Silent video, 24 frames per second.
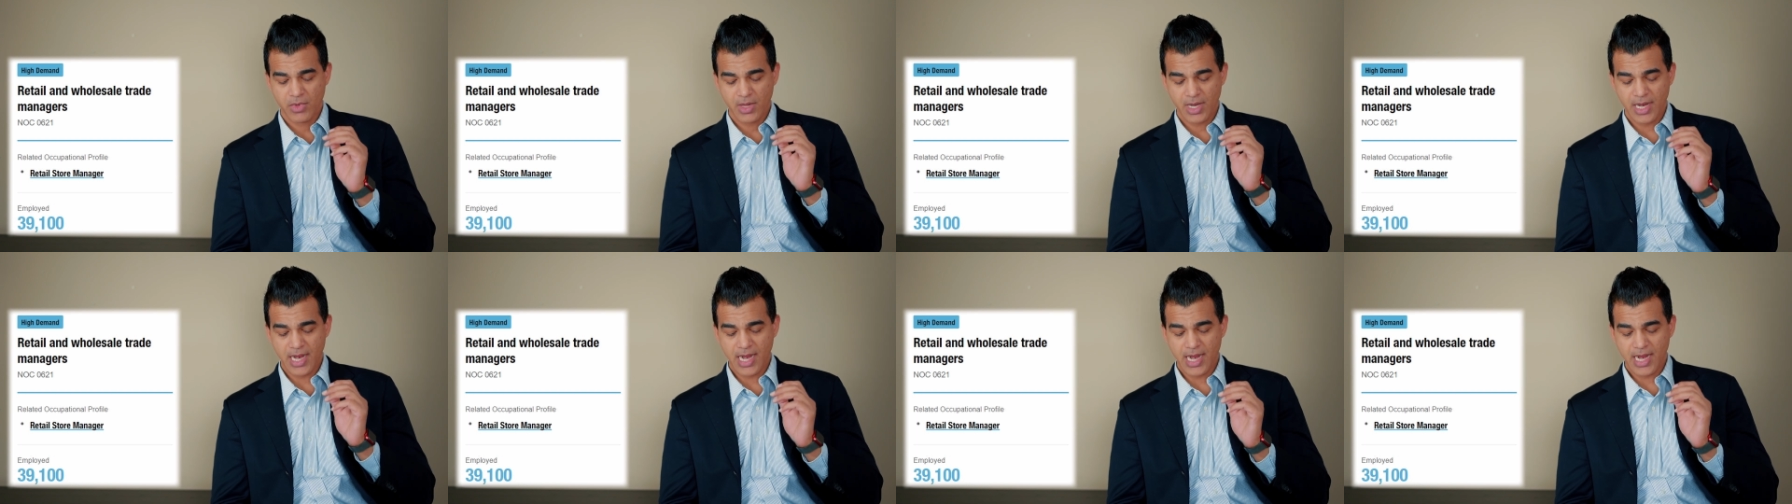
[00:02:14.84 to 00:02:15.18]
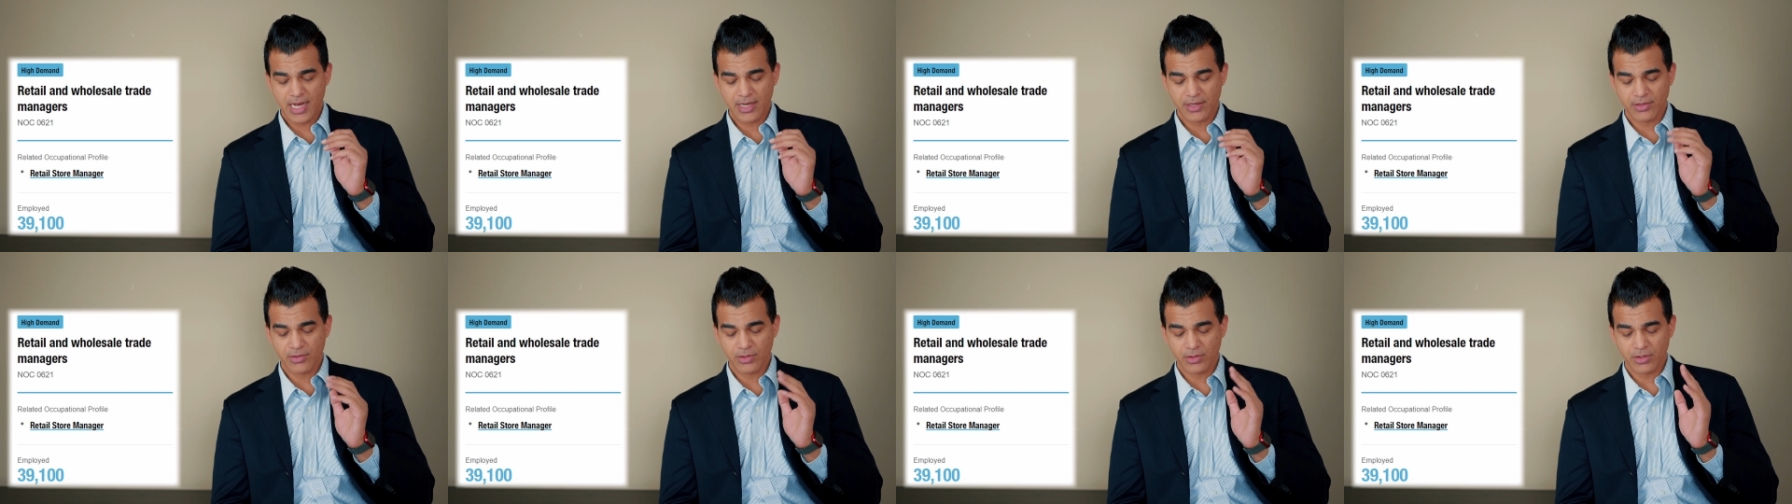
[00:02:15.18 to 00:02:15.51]

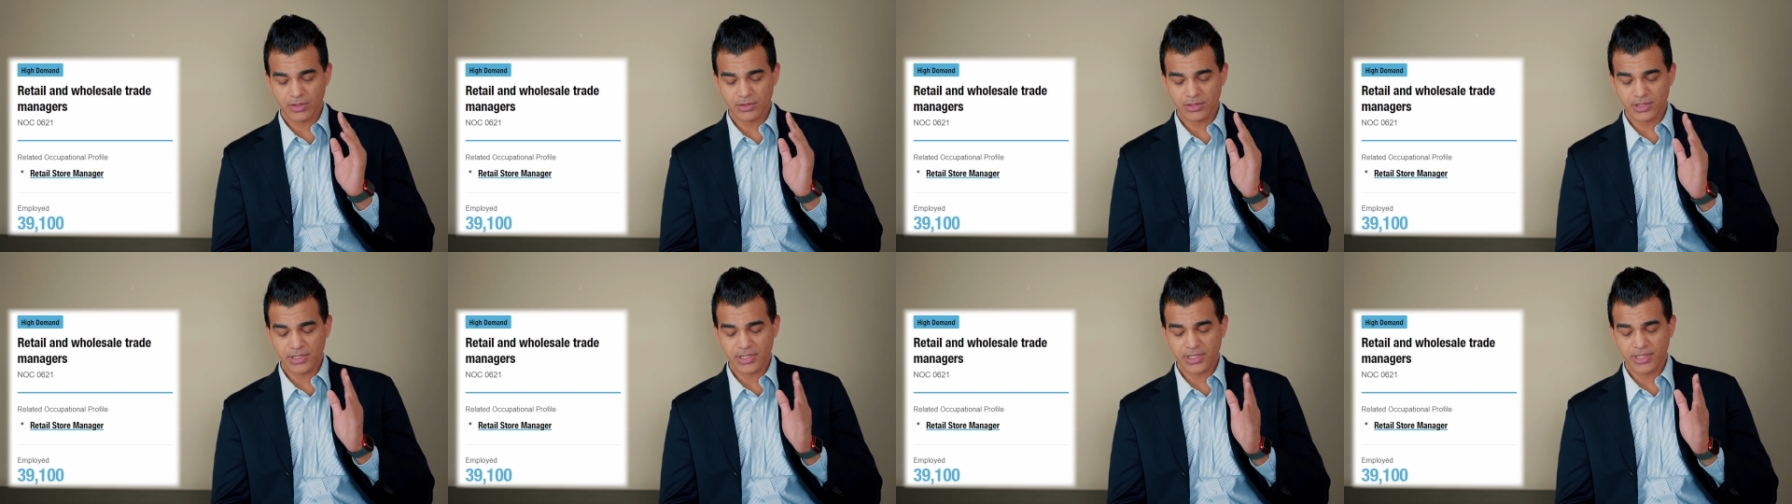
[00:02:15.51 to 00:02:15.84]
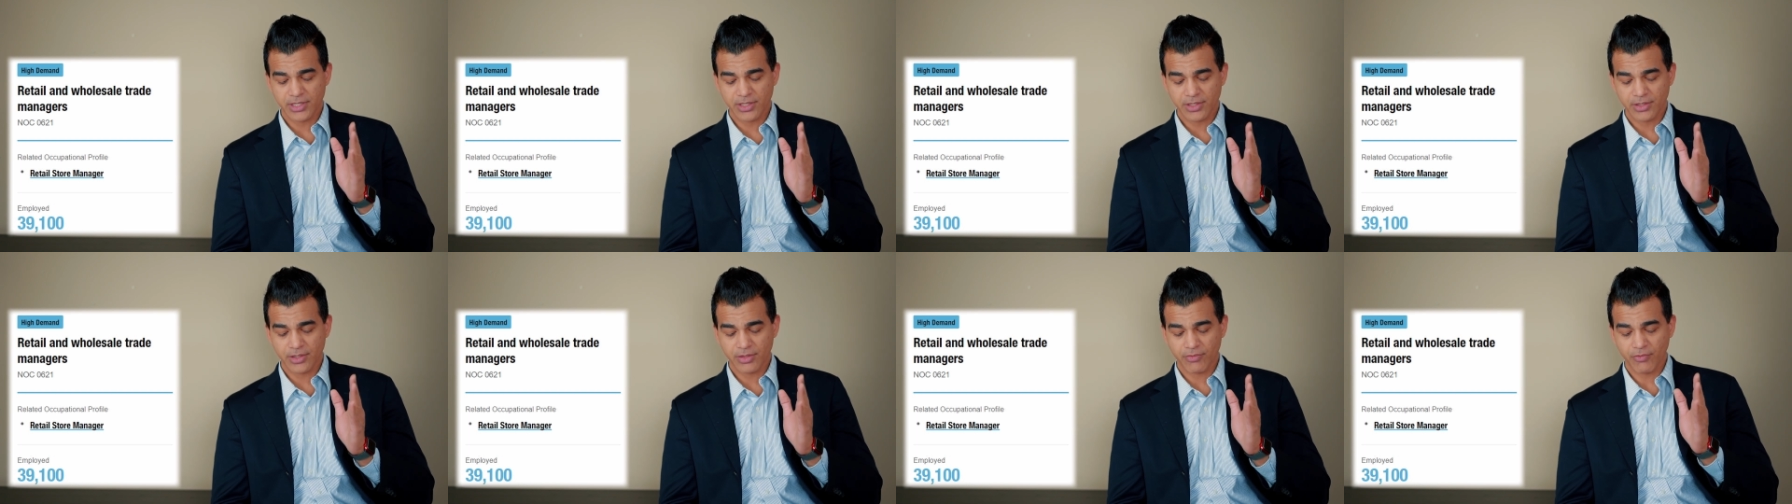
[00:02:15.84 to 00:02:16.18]
and uh,
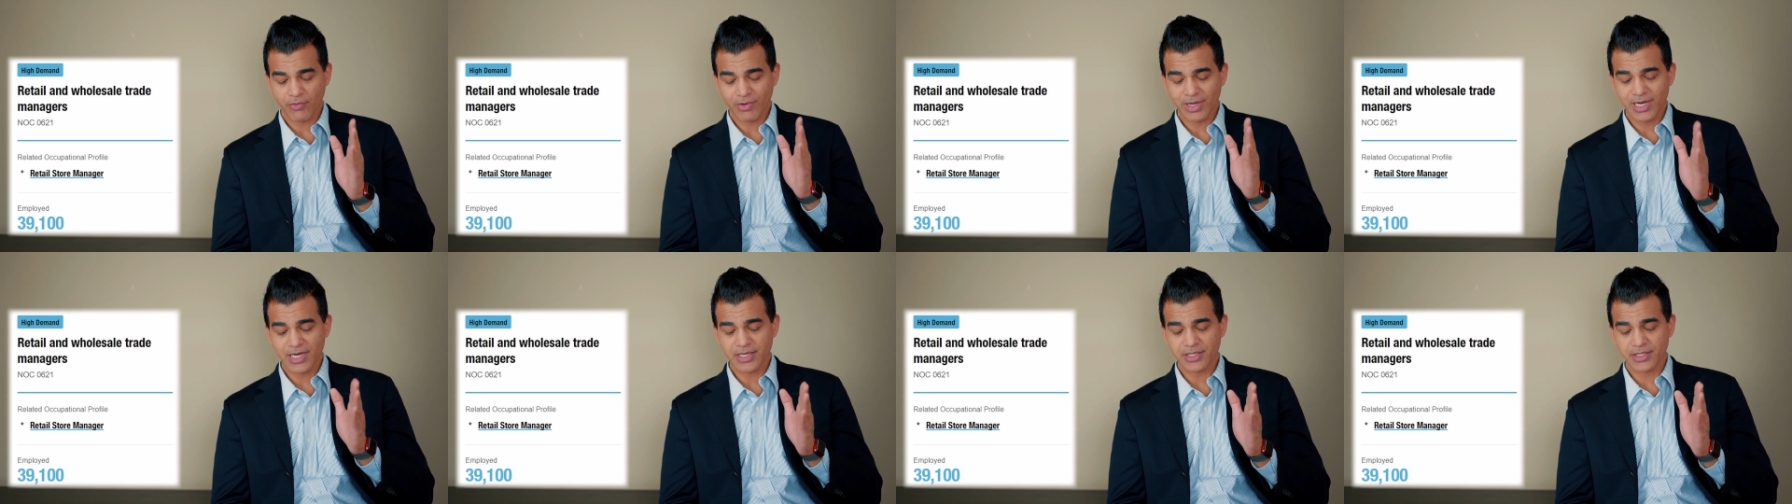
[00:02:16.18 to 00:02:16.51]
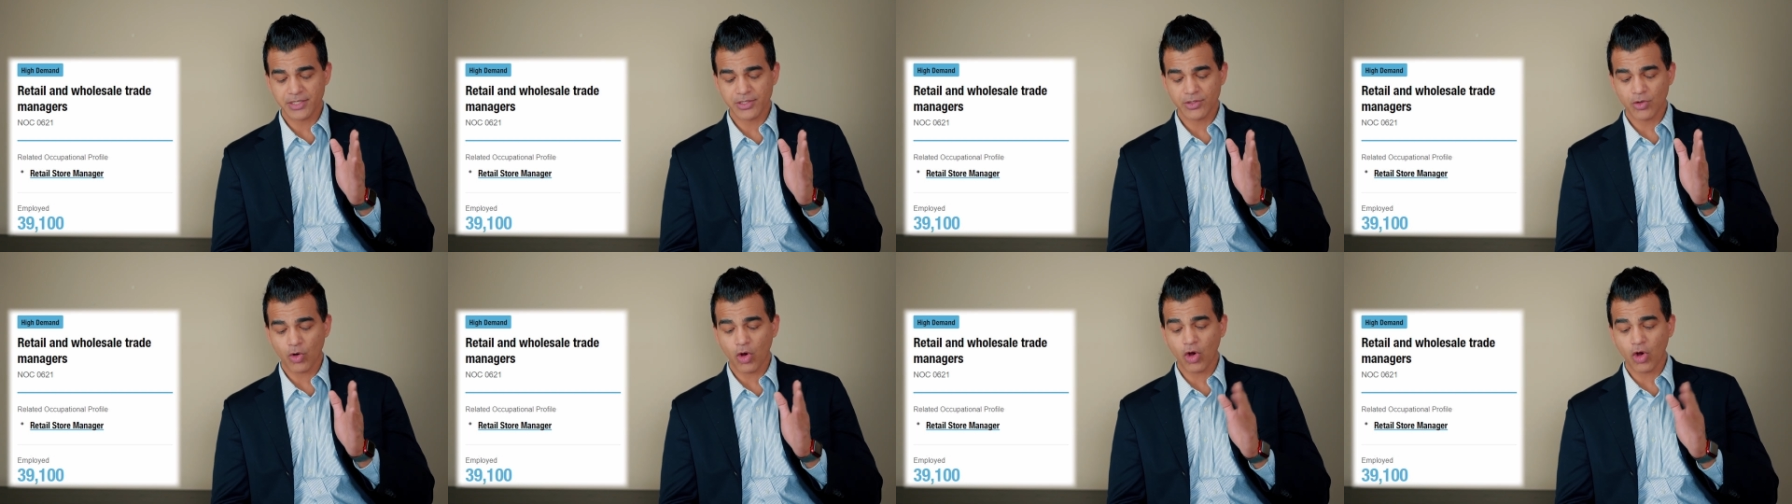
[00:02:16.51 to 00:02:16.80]
the related